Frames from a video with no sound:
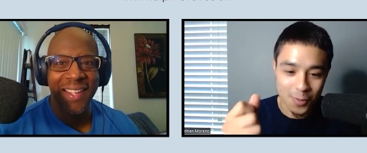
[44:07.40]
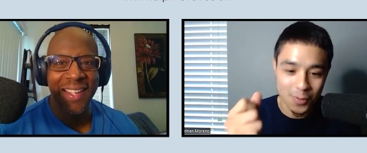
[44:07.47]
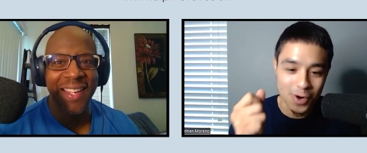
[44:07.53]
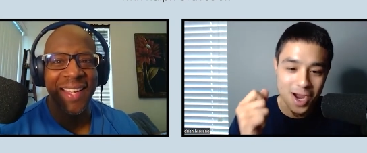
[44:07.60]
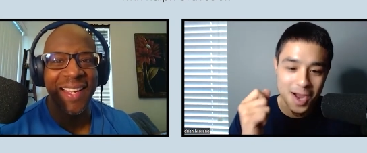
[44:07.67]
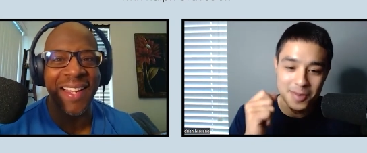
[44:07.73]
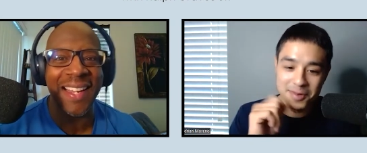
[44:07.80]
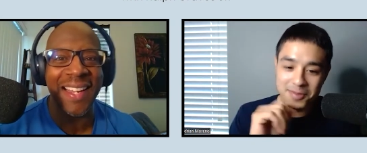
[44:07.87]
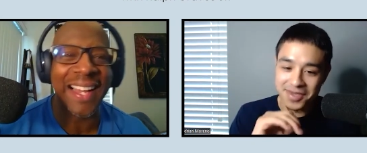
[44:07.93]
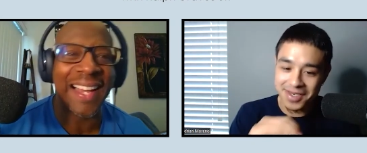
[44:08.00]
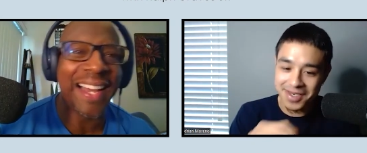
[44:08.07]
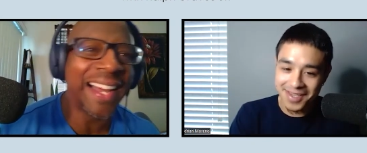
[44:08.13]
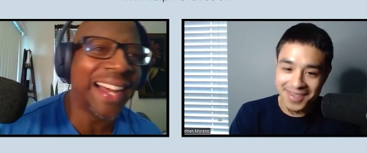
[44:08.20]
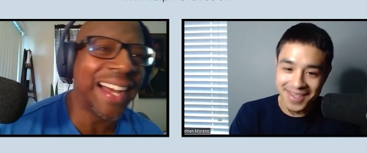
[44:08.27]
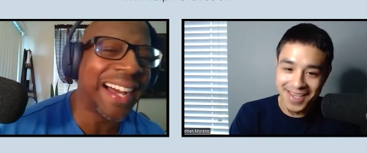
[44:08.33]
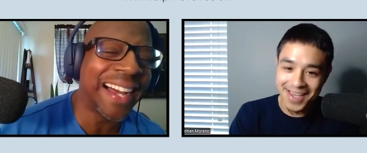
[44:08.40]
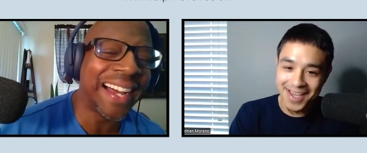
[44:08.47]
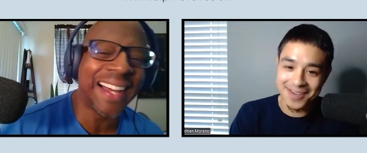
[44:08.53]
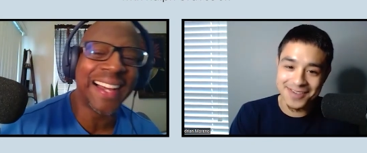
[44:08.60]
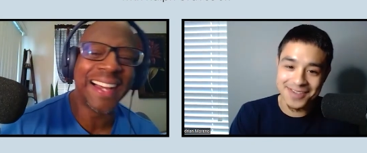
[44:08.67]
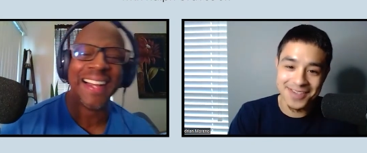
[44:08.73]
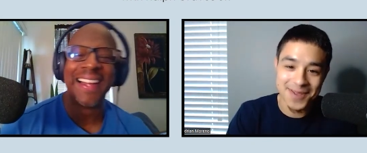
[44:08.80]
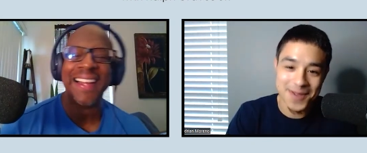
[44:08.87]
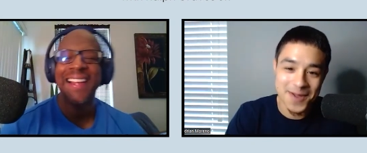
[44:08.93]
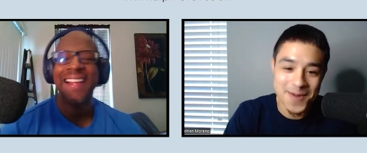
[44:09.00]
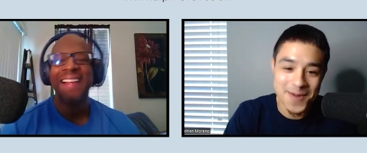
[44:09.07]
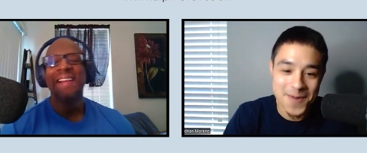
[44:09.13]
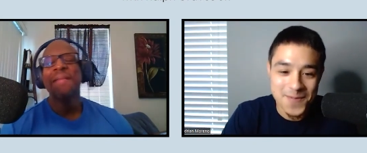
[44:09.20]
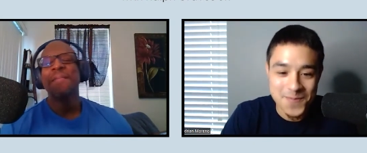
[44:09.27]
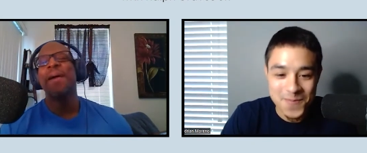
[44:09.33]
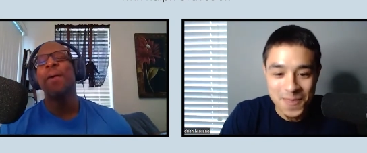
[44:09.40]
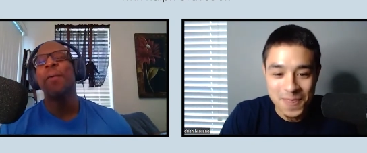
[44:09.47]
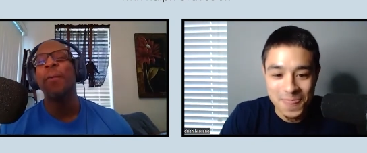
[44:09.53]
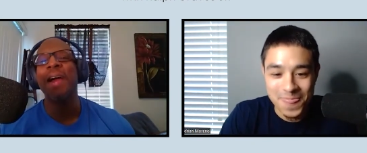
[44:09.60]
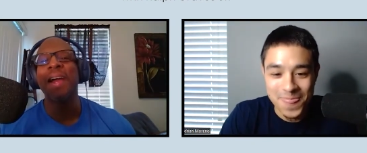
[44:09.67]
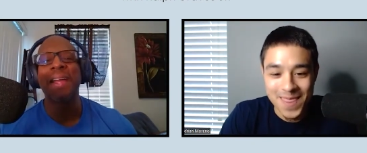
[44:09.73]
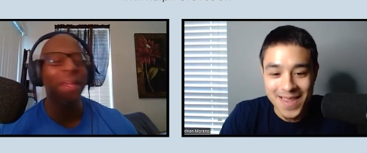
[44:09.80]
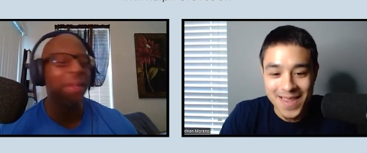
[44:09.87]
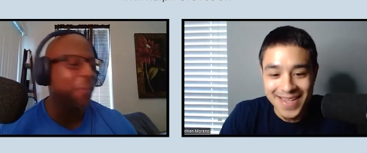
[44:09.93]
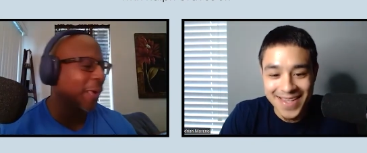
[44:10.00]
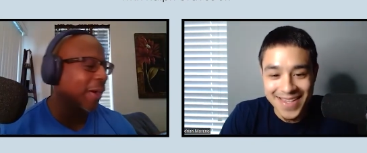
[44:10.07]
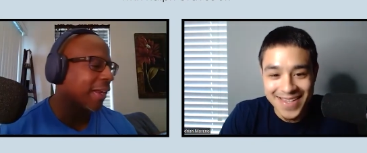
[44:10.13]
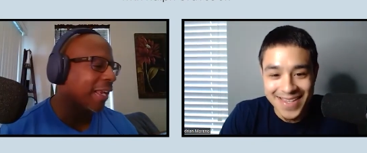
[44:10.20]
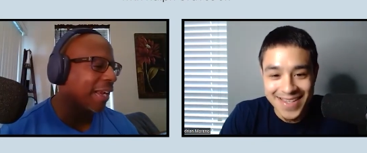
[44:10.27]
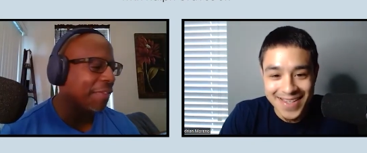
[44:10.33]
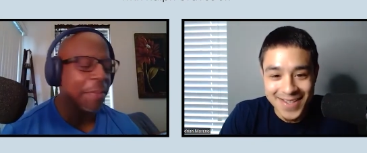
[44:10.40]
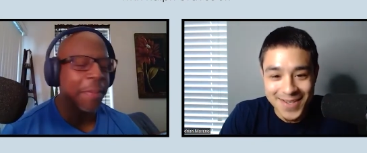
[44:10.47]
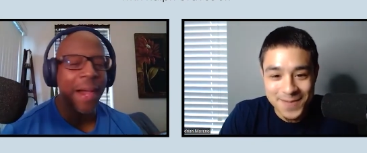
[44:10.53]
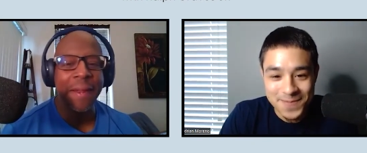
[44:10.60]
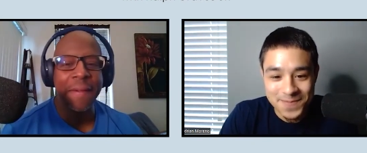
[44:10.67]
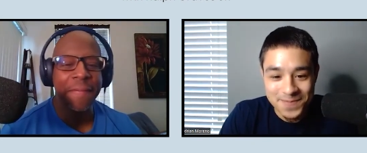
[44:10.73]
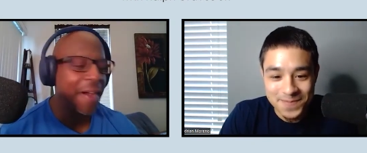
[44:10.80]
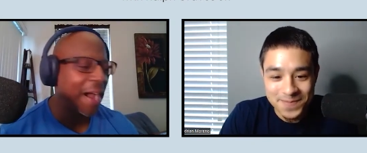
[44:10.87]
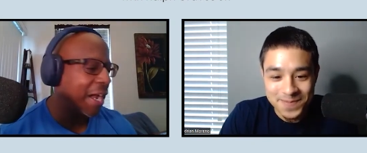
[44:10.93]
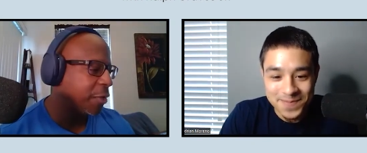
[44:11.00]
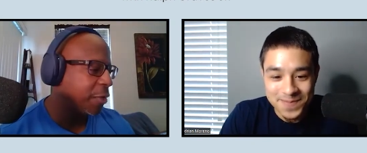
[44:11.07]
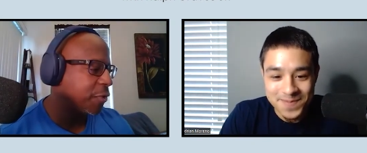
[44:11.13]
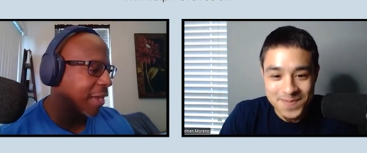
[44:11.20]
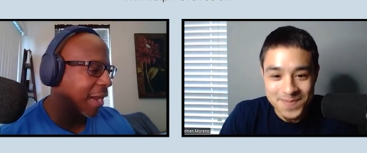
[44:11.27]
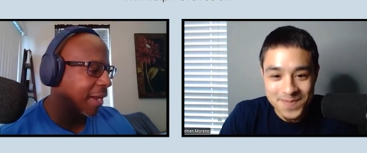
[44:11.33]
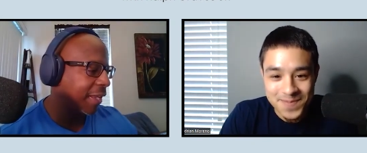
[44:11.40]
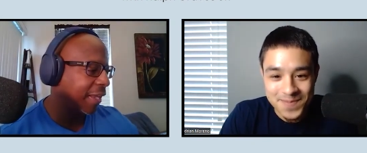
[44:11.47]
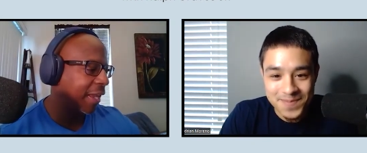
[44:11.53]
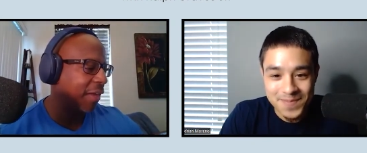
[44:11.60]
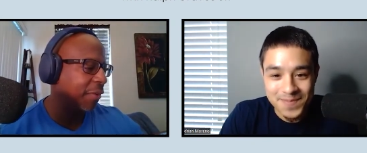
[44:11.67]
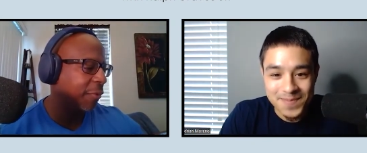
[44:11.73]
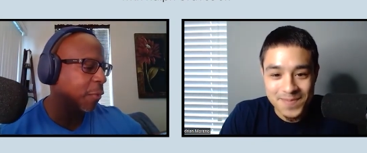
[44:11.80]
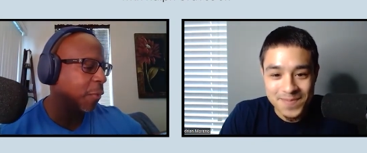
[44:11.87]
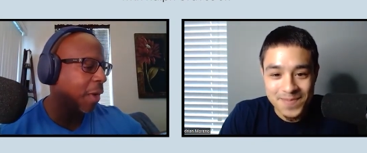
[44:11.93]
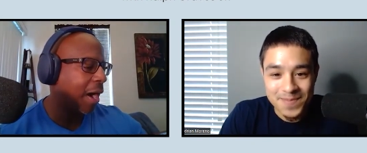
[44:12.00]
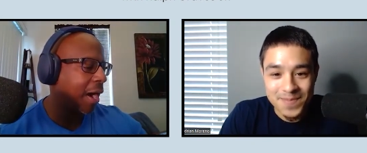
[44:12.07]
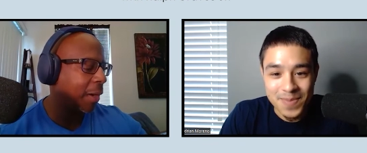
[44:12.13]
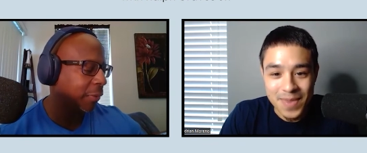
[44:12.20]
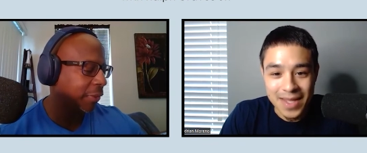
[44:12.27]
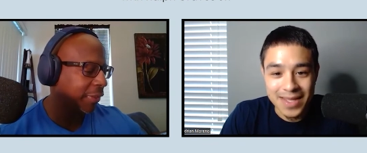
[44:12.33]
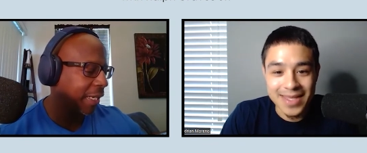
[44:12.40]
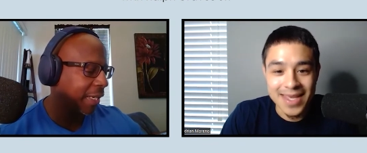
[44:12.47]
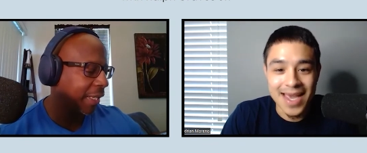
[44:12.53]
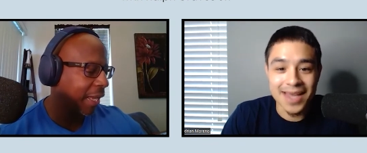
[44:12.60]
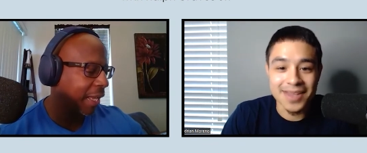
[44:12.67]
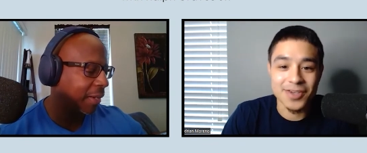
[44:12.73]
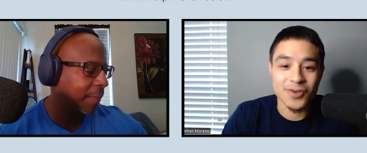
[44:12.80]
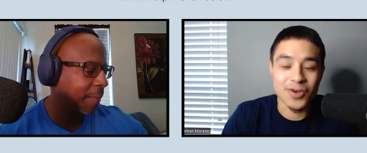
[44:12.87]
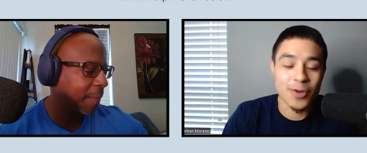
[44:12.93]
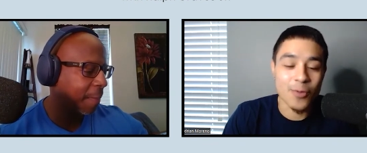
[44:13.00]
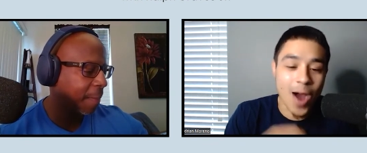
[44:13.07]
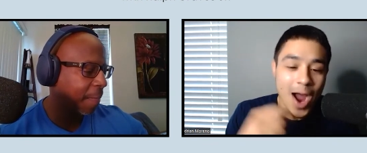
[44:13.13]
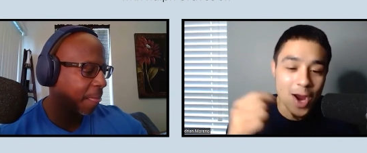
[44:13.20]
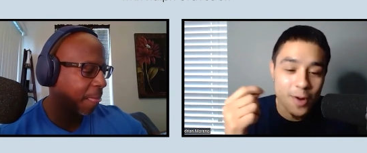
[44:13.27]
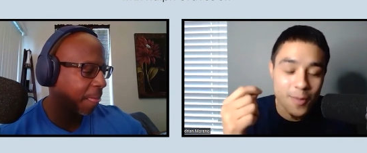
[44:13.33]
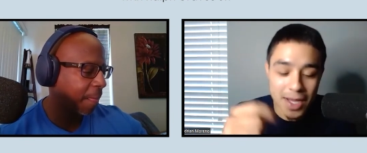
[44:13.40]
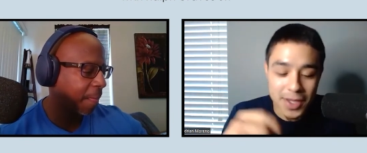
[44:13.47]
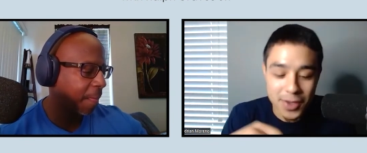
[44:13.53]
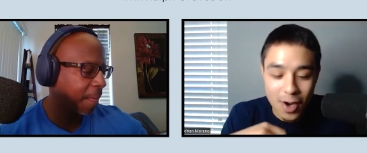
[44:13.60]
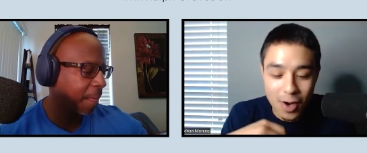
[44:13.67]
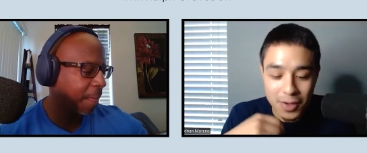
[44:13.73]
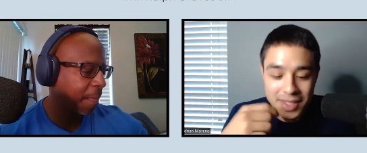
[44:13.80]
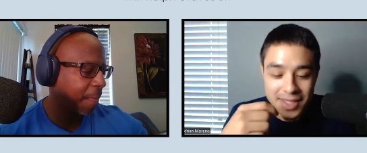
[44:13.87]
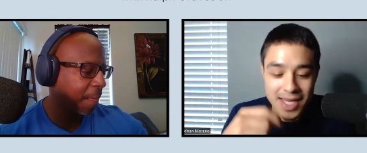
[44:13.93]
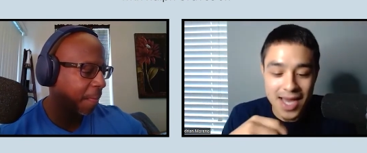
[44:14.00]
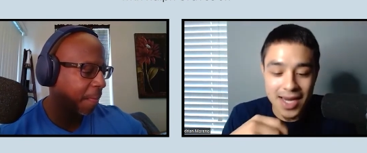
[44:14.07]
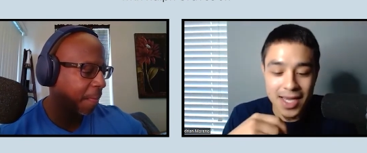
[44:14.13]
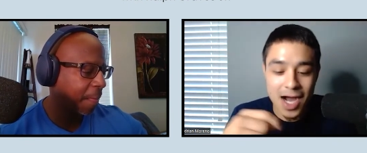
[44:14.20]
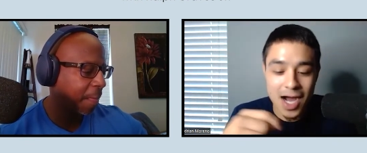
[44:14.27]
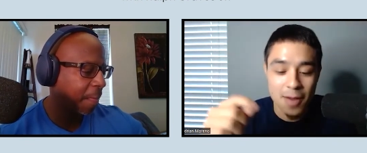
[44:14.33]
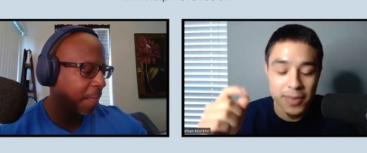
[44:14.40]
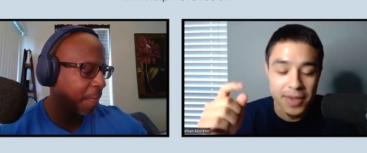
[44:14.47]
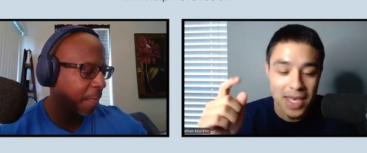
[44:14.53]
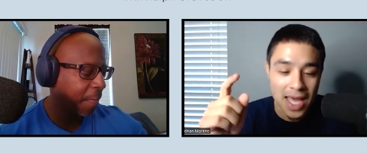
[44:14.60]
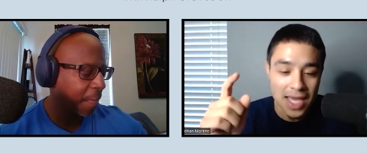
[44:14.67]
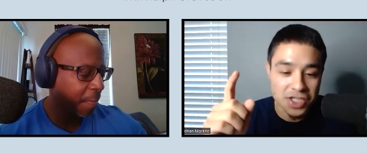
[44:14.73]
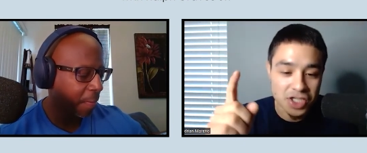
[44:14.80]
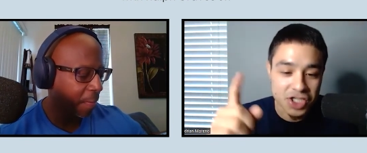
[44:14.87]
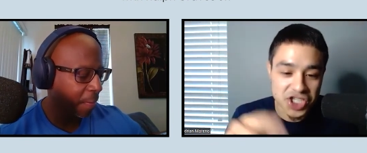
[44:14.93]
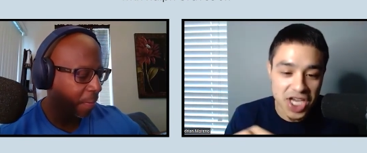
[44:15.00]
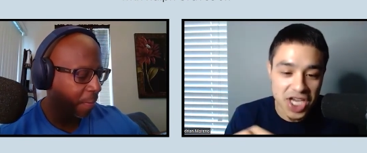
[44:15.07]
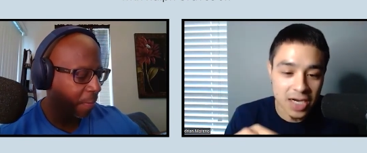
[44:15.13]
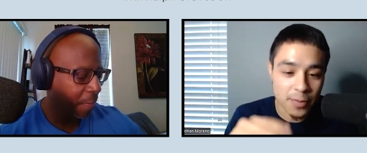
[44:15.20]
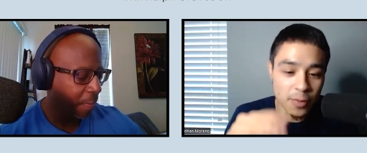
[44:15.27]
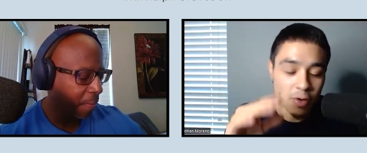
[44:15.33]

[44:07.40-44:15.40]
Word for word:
Speaker 1: problems.
Speaker 2: man where can where can everybody find you say it again rewire say yes, it again
Speaker 1: rewiremythoughts.com slash unshakable